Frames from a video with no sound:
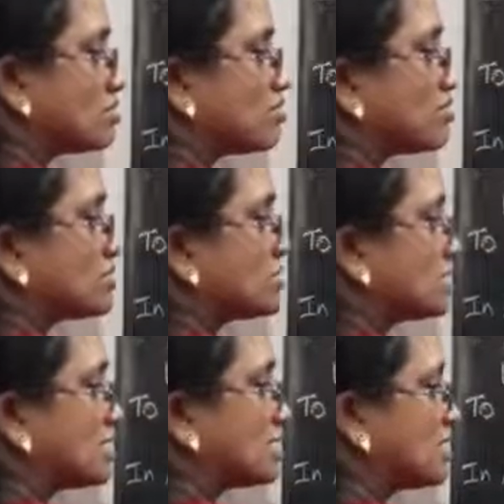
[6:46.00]
which is
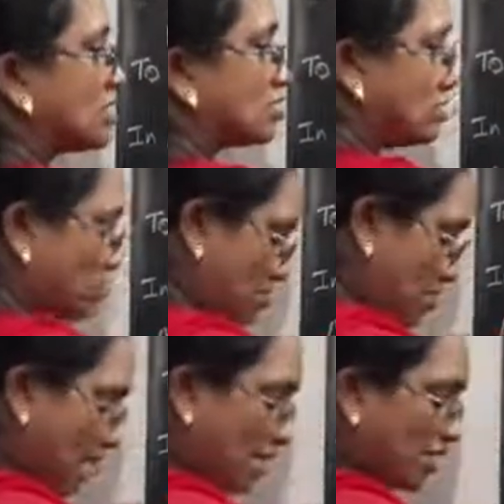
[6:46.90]
equal to
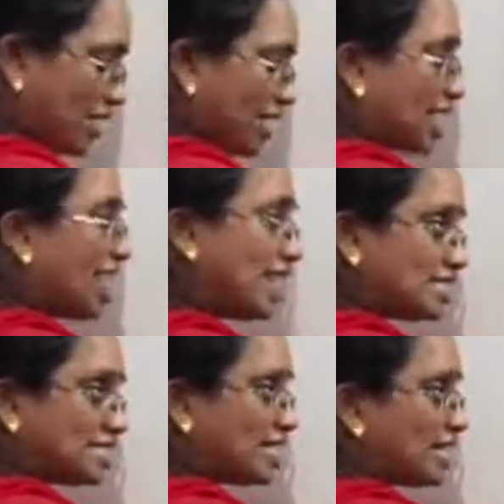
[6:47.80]

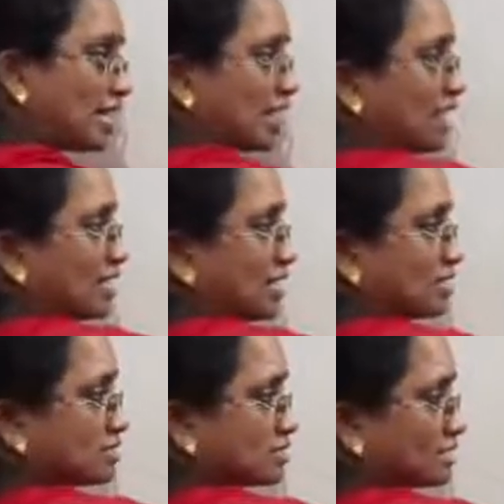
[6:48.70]
ND. ND
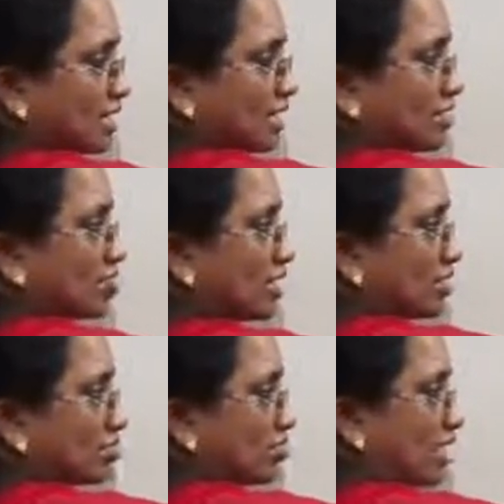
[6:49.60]
is this side.
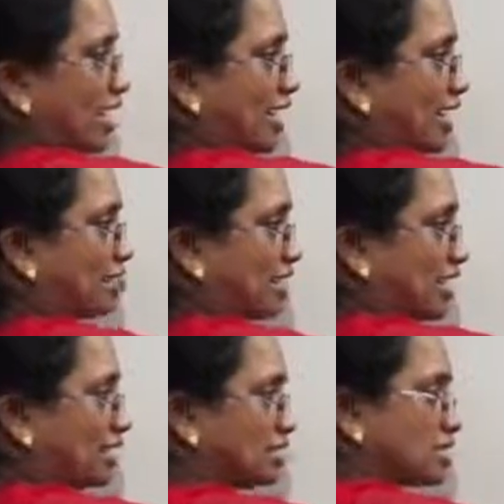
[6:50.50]
Okay, so AD
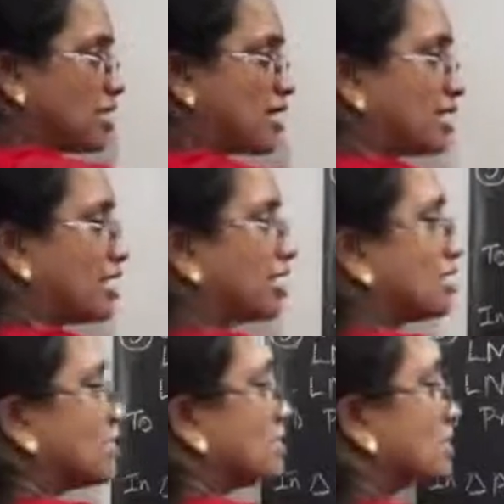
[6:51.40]
minus AN.
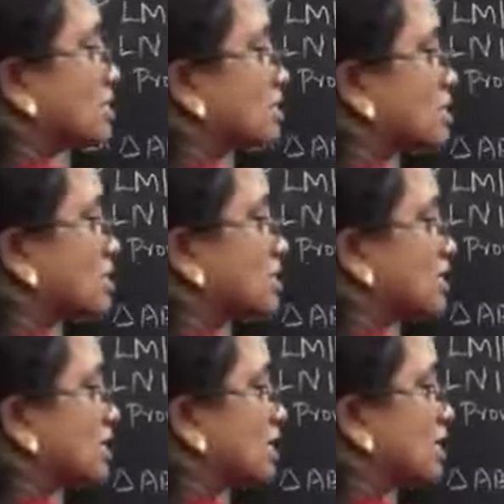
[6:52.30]

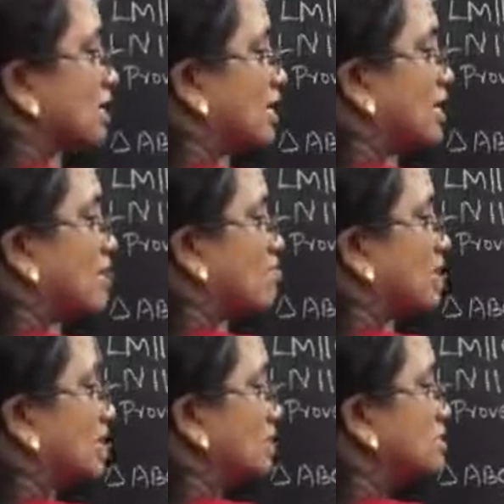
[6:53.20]
AD
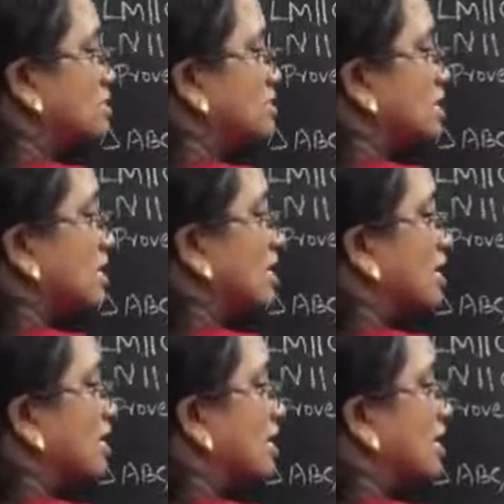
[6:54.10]
minus
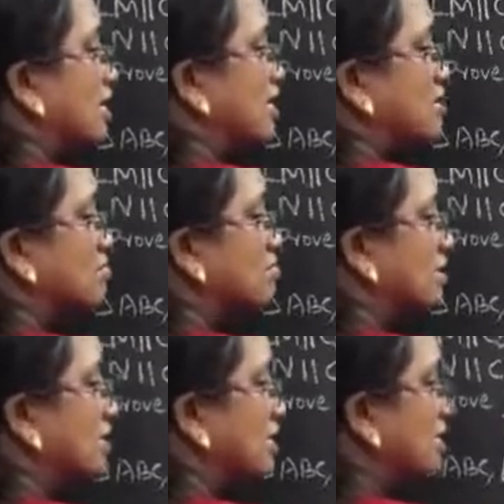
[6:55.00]
AN
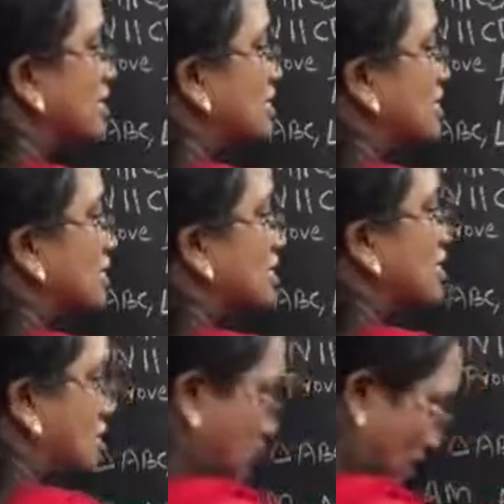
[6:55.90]
by
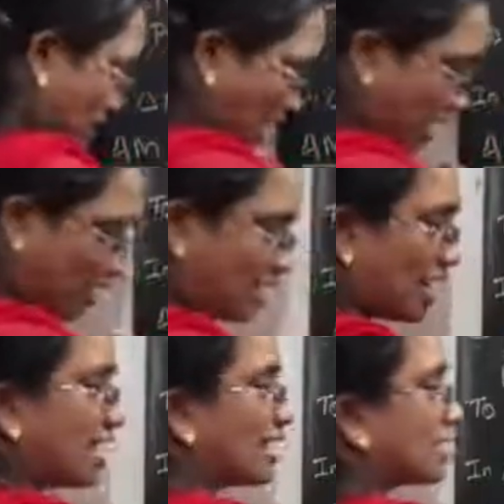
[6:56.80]
and
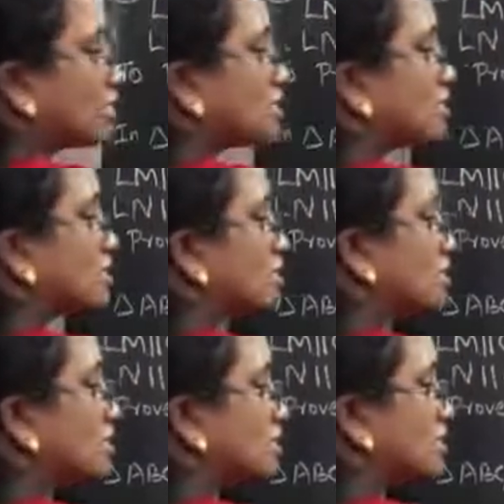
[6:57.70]
AN.
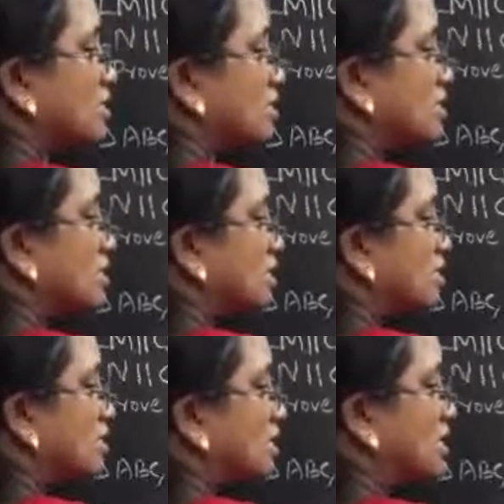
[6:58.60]

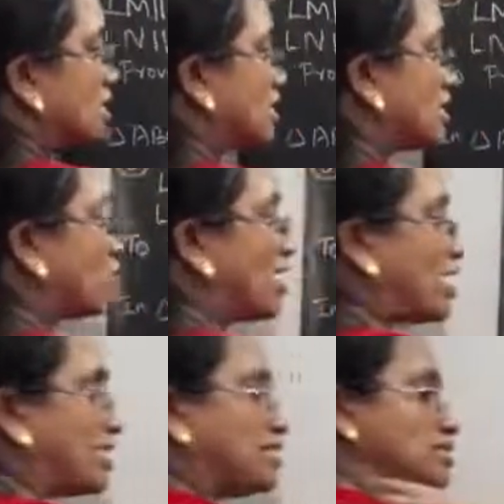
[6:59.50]
Then
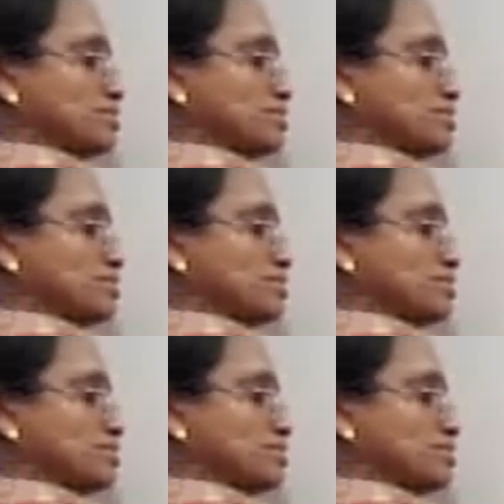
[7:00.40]
dividing